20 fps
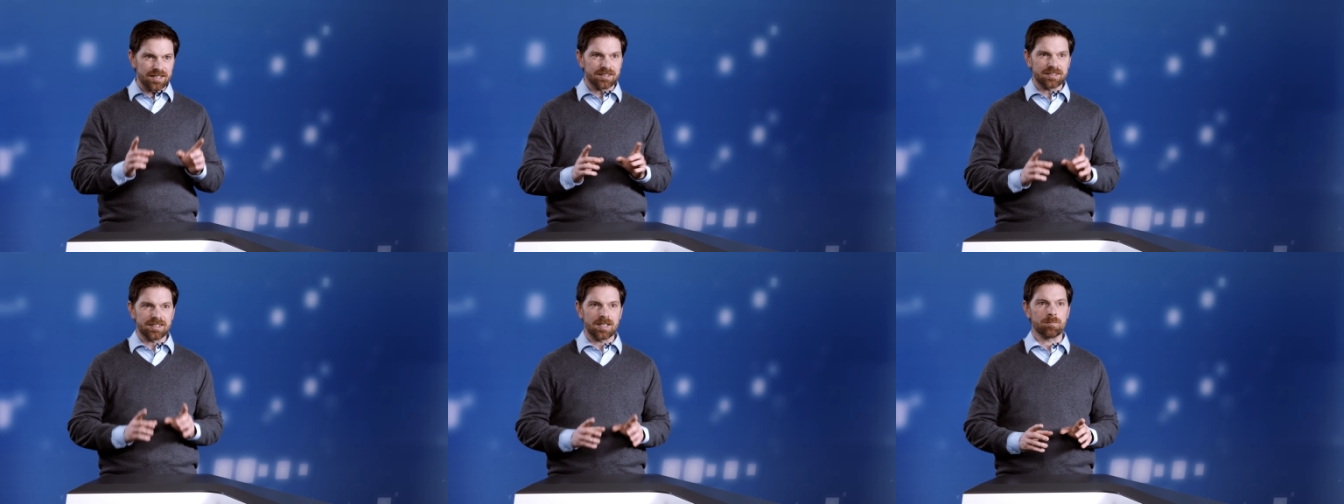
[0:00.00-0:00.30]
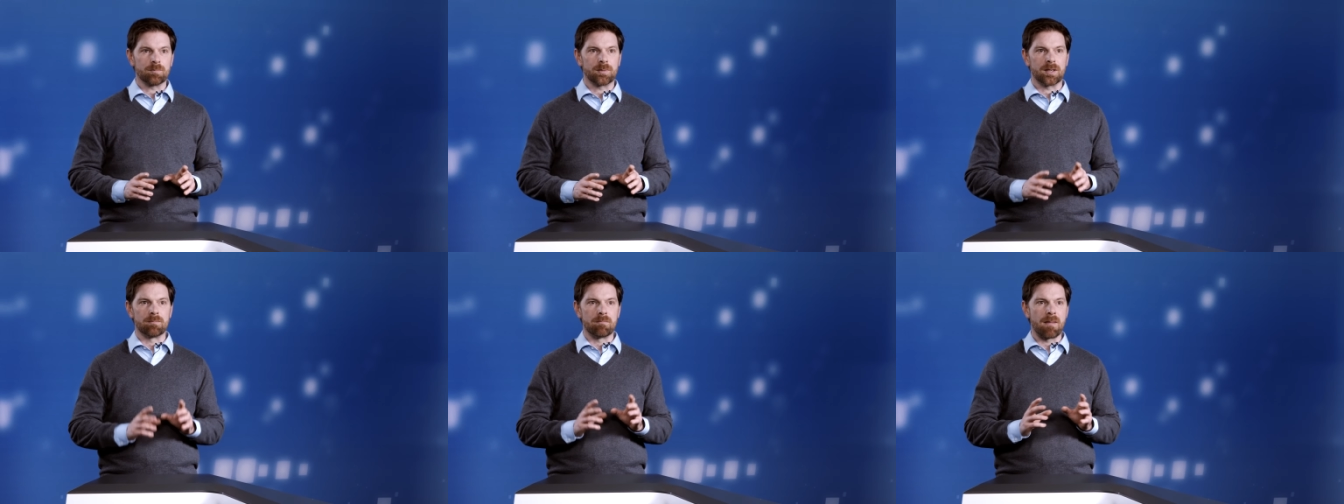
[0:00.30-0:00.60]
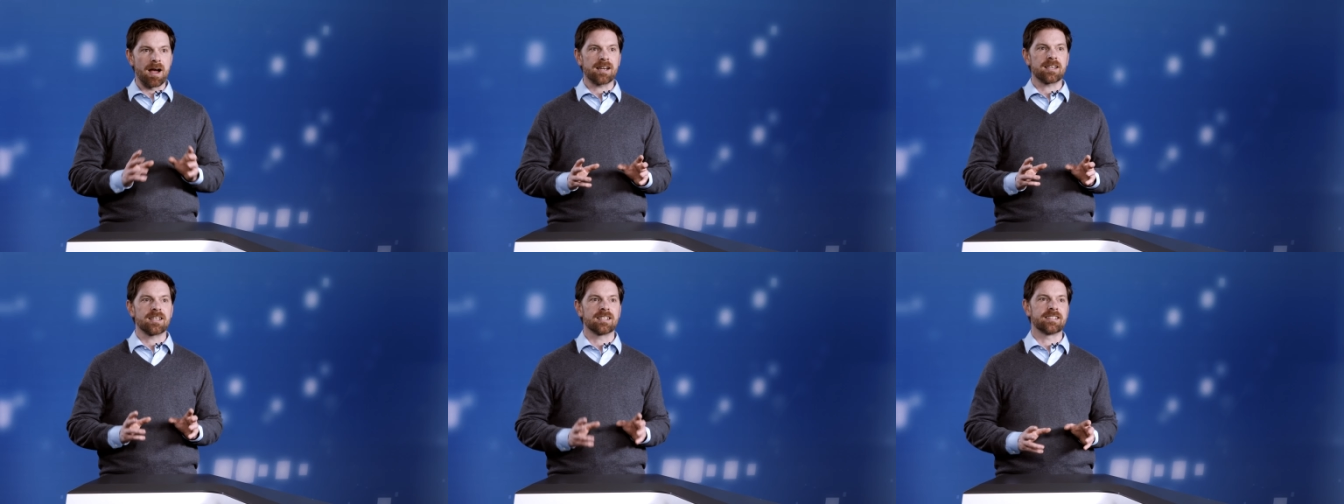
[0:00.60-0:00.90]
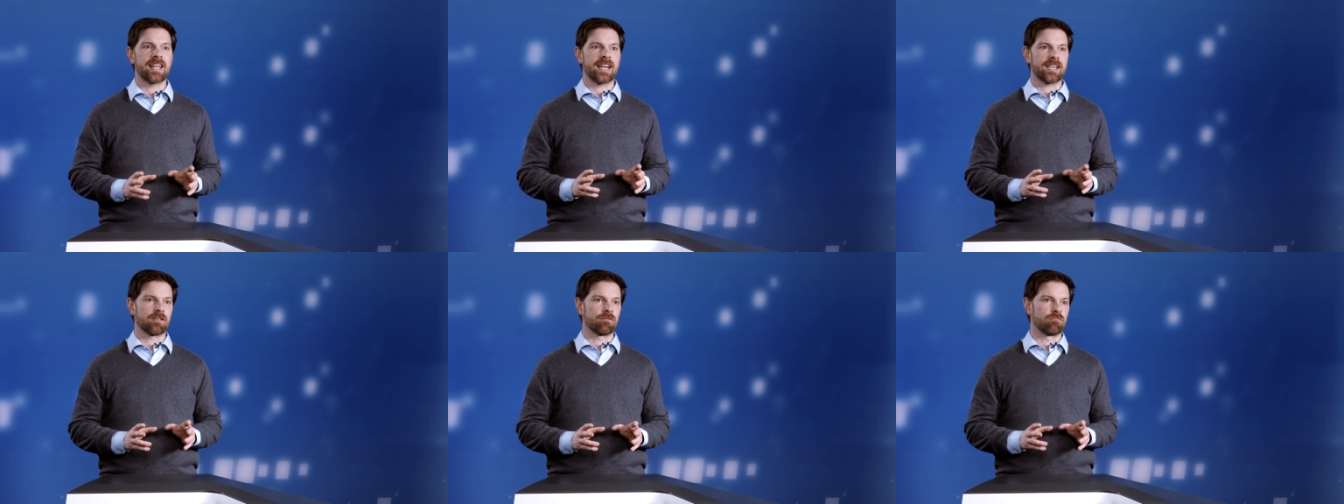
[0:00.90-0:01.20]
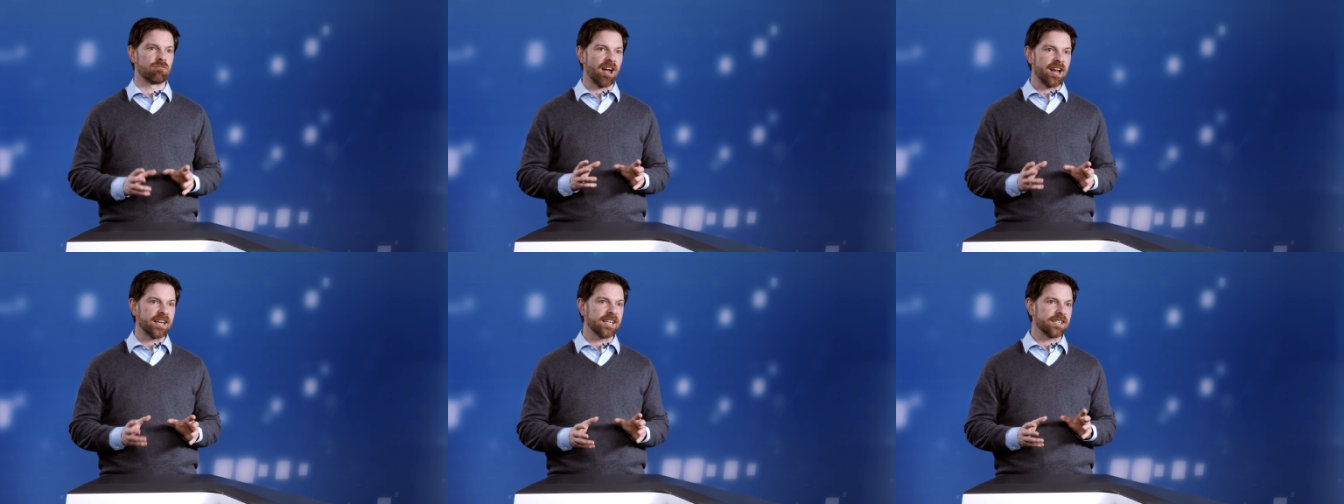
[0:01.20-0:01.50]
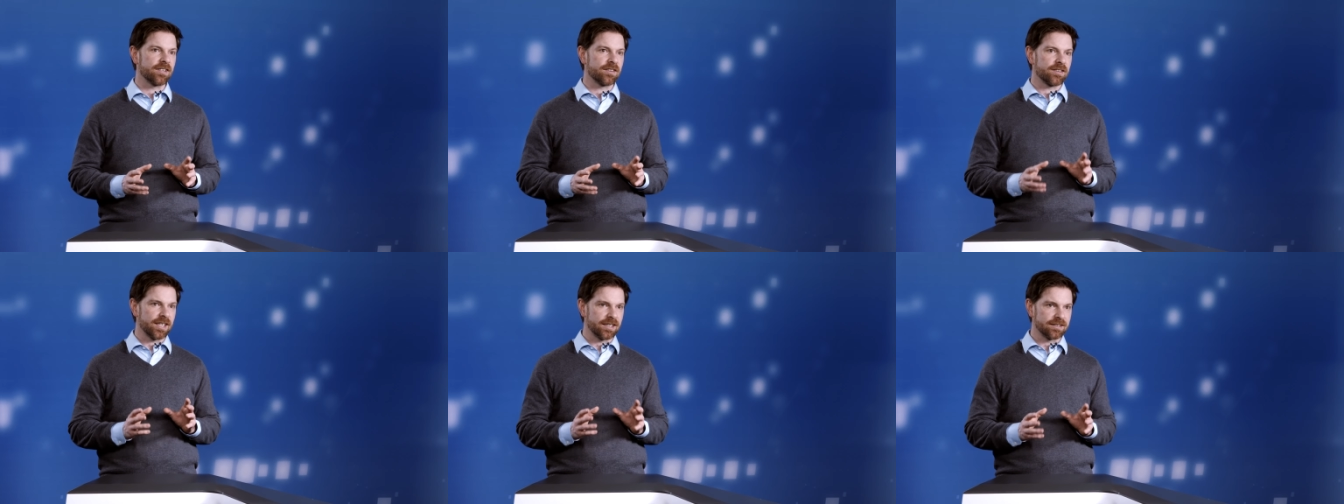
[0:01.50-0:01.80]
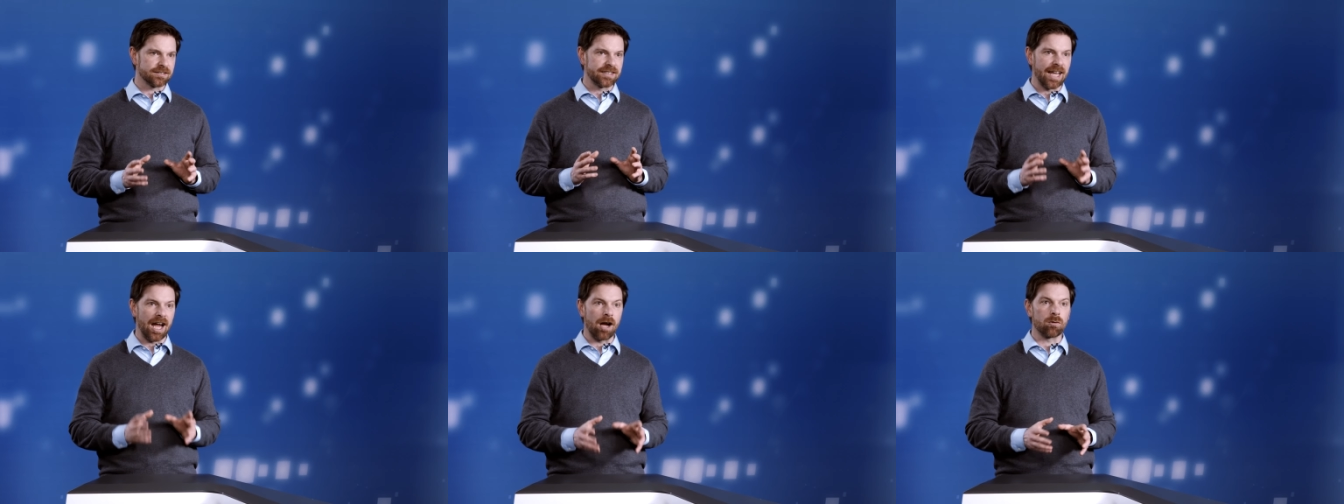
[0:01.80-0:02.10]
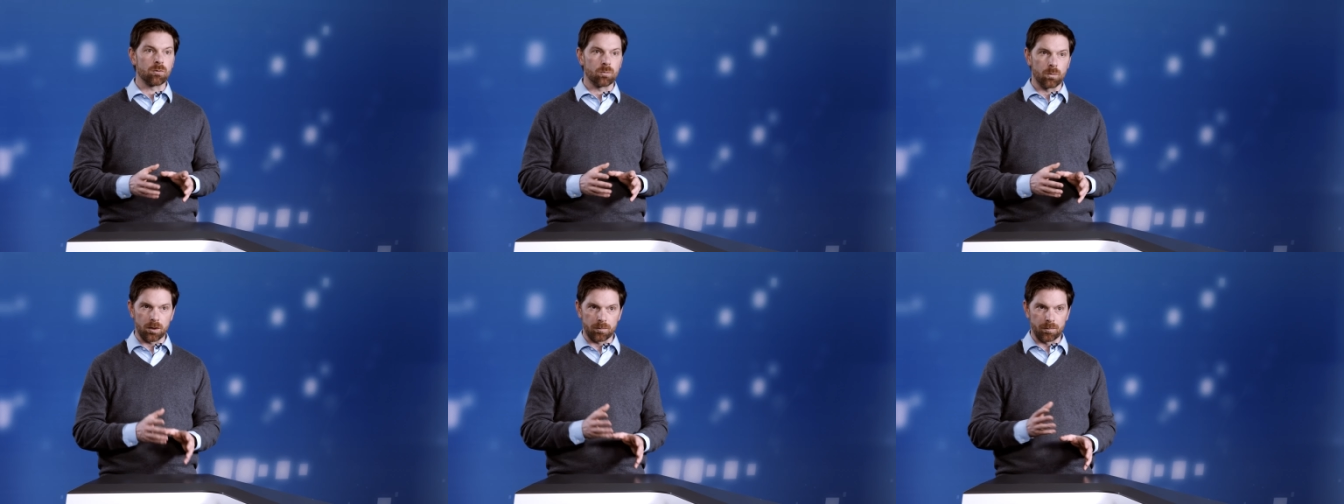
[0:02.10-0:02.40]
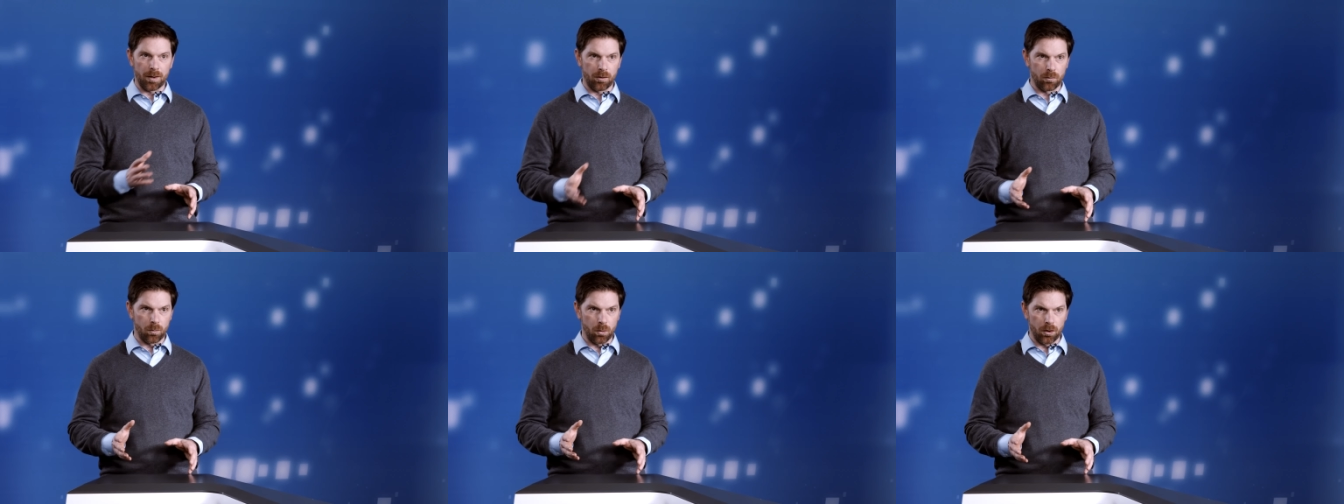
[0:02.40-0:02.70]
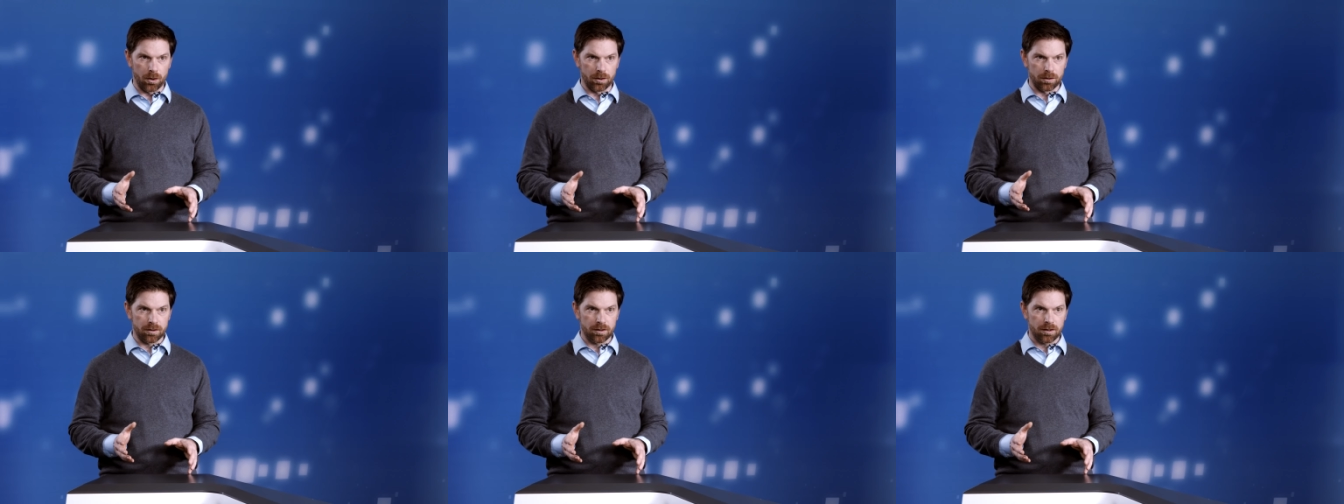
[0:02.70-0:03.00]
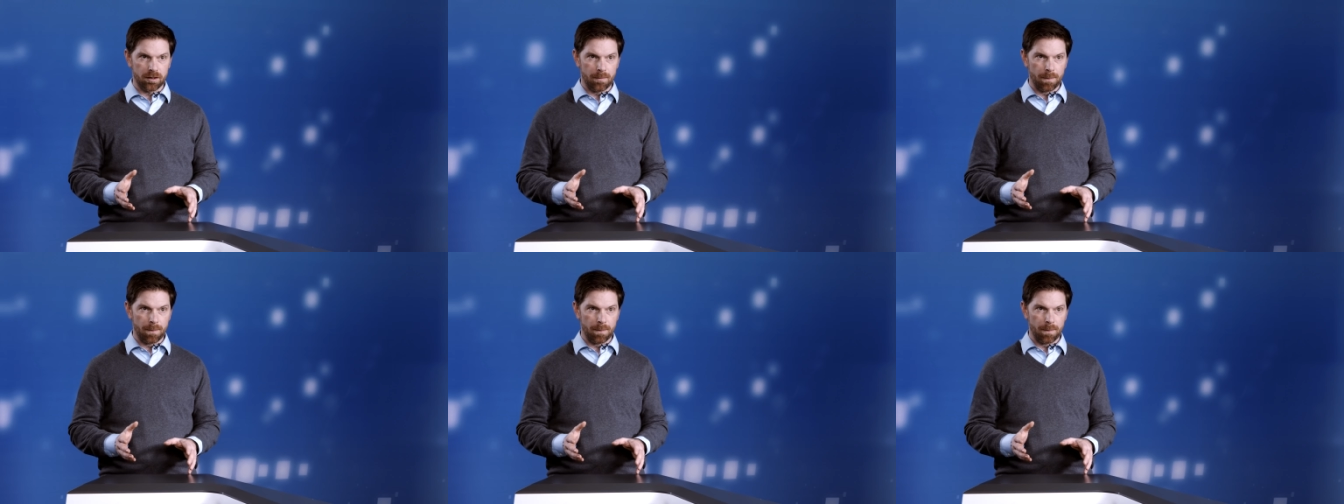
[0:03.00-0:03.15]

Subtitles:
simple mindless act of writing things down word by word,